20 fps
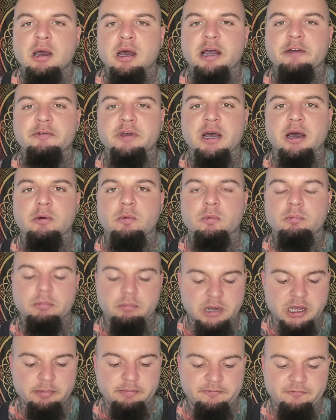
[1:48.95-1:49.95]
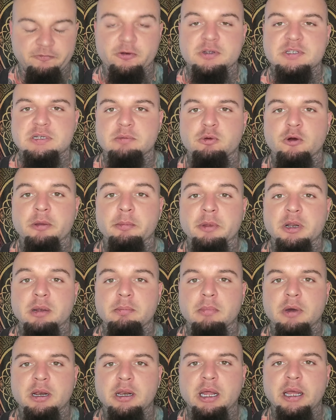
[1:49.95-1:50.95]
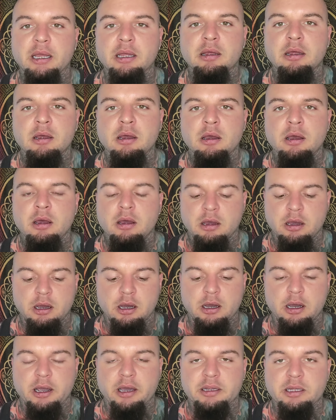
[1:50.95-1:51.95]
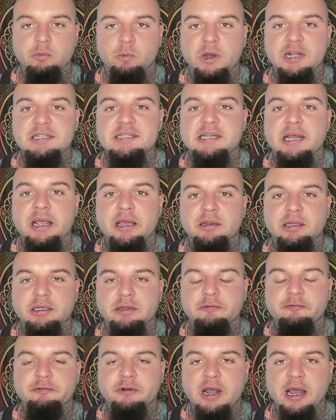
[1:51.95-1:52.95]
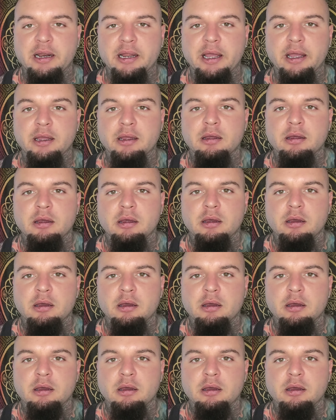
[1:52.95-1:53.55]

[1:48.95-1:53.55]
I've got my first appointment on Monday uh, and then Wednesday and then Friday